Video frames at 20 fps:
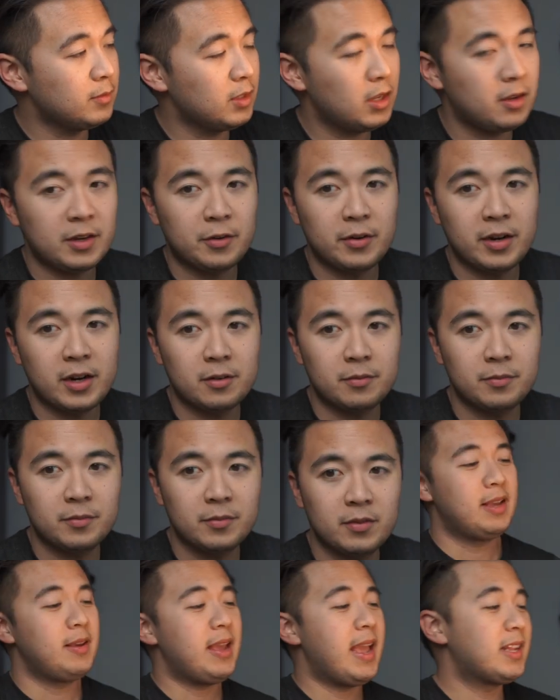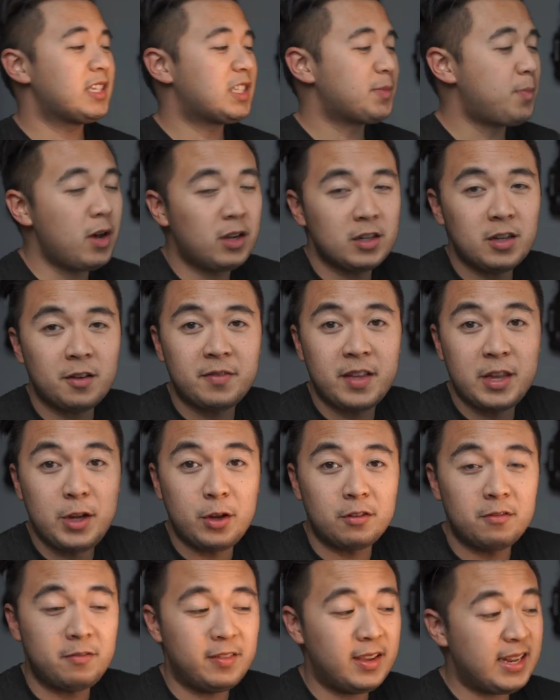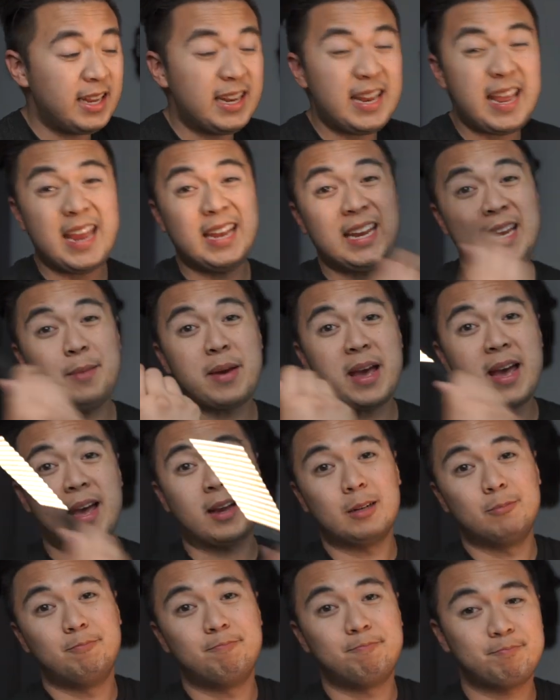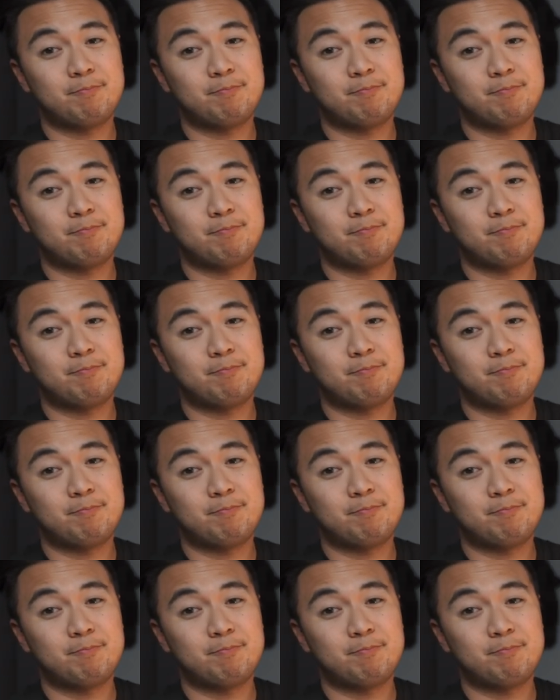Oh, there we go and small enough that you can fit in any bag.